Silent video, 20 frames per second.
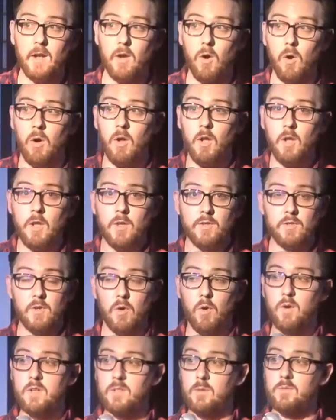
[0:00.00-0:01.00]
You know,
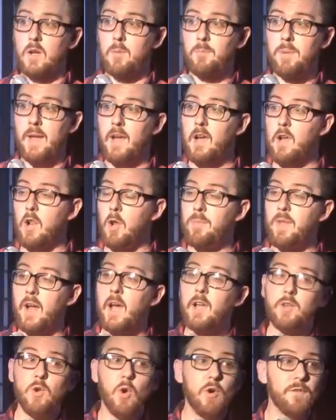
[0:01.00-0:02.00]
so because I was going to pick a club that I
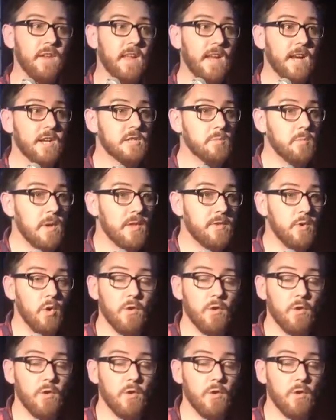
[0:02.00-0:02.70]
had no affiliation with,